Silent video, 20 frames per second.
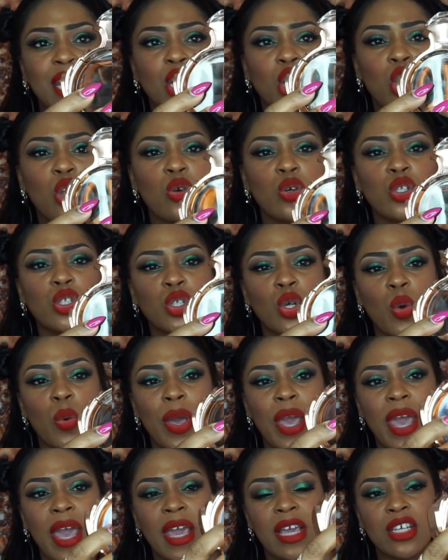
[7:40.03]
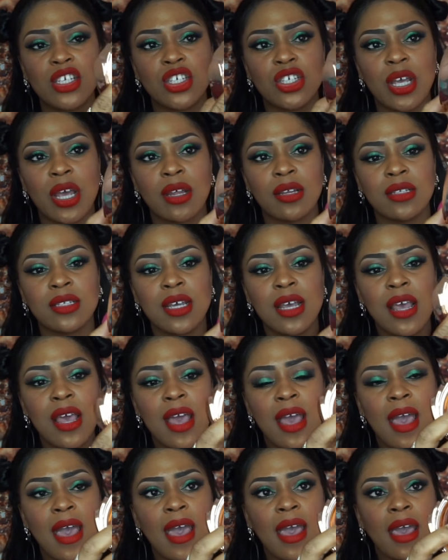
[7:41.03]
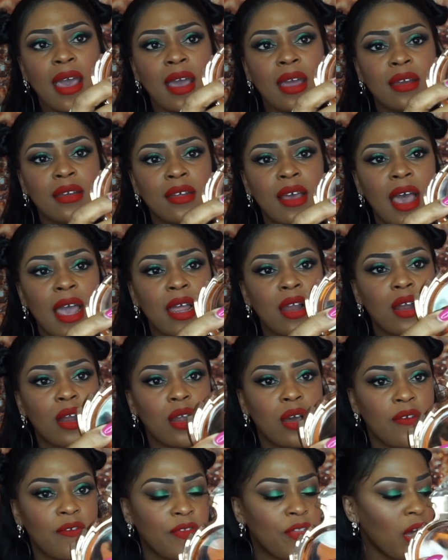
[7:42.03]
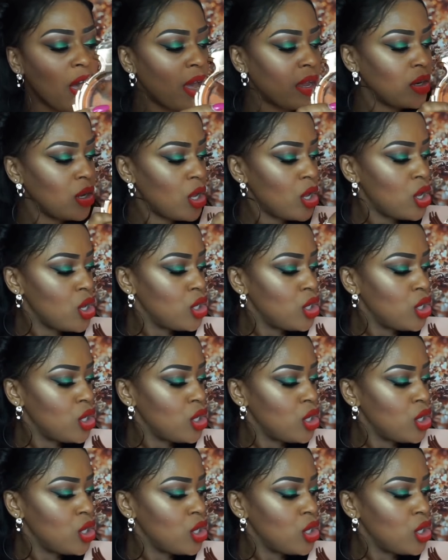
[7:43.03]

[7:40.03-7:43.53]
It looks so ancient and I love that.